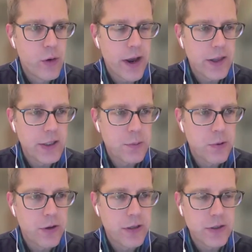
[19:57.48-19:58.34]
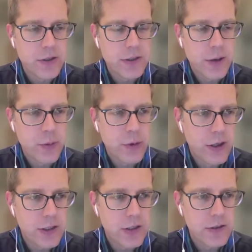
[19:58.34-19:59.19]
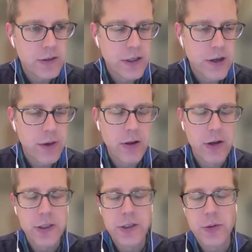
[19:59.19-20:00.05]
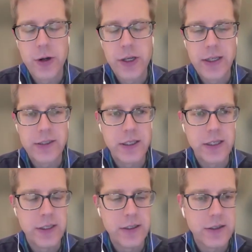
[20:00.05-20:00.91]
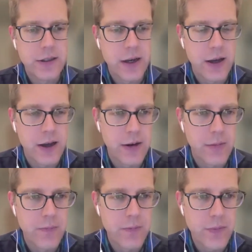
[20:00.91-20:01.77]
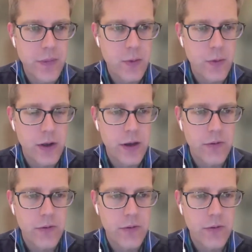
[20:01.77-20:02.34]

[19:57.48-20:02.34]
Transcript: at this point, so to say, company launched in 2018. We have